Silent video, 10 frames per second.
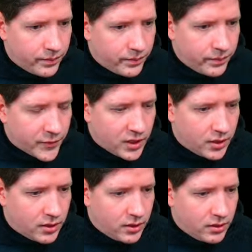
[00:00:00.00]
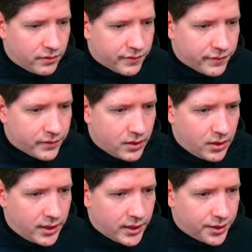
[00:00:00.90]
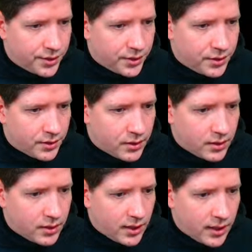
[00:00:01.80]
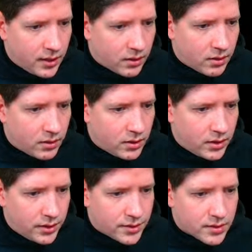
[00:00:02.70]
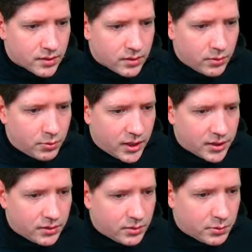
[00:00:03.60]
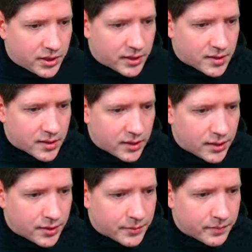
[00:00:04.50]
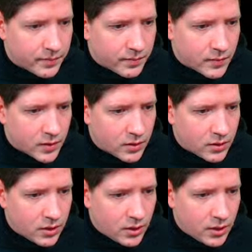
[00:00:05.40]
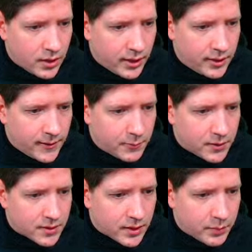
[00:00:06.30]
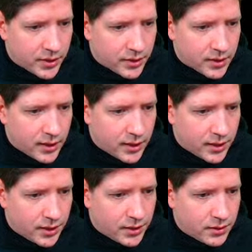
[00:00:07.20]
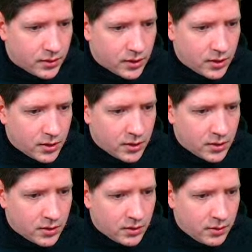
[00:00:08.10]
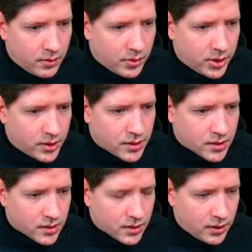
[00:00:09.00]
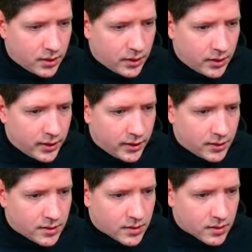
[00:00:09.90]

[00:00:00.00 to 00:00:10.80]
if len r is 1, we can say a equals append a this, else